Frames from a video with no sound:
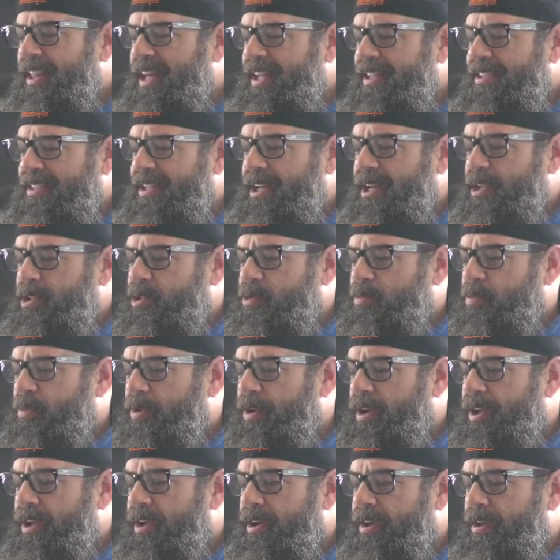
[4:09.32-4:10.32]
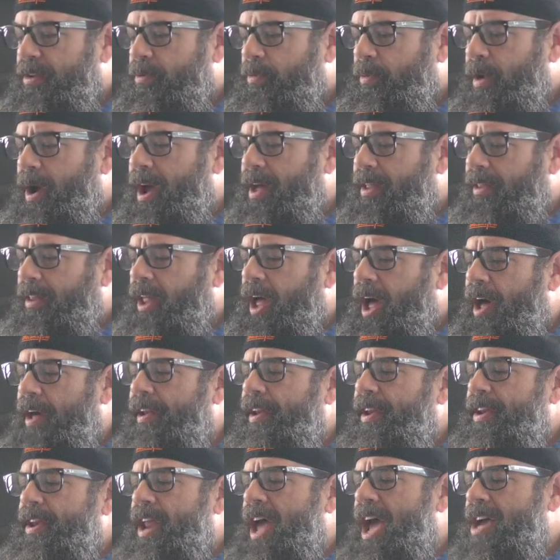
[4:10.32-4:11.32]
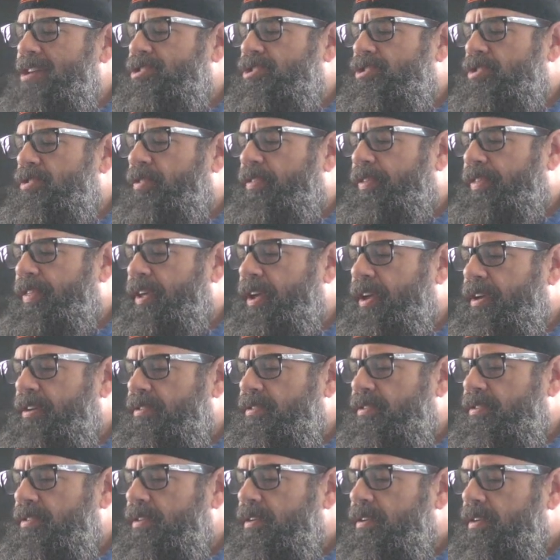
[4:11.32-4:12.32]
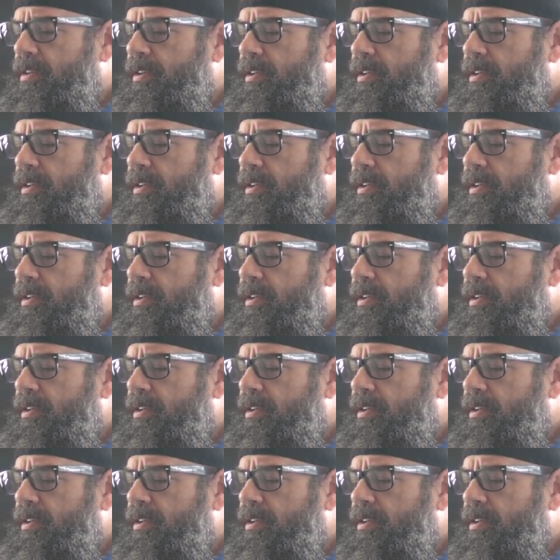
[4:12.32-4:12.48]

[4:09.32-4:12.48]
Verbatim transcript: That sounds pretty good. Wow, a lot of national things